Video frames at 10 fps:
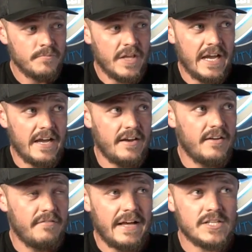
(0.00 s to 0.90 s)

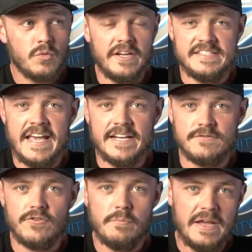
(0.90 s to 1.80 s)
And that's what it takes
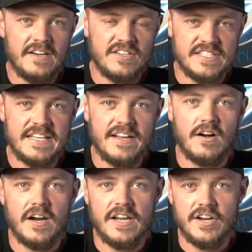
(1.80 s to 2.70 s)
for me to just get
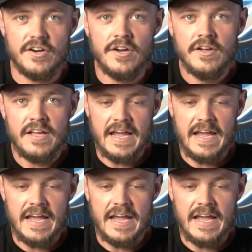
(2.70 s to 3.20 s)
on here